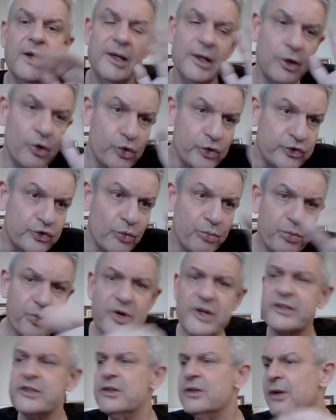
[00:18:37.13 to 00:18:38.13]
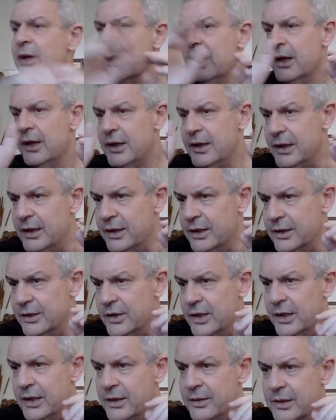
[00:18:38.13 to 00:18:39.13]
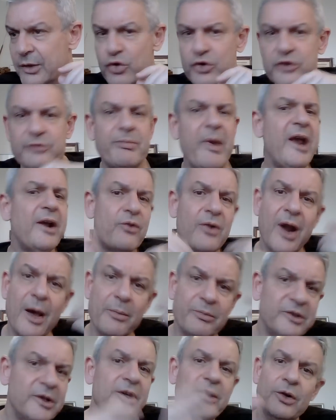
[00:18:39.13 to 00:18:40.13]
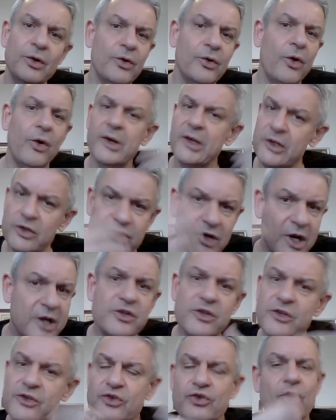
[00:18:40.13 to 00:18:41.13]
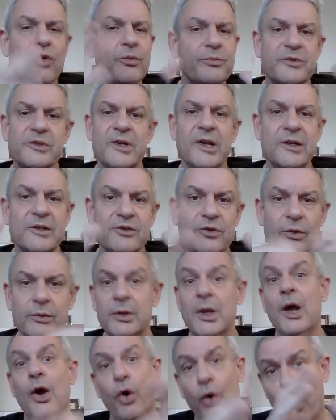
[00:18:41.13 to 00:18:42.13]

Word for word: He goes to prison, he goes bankrupt, you know, he changes jobs and so on.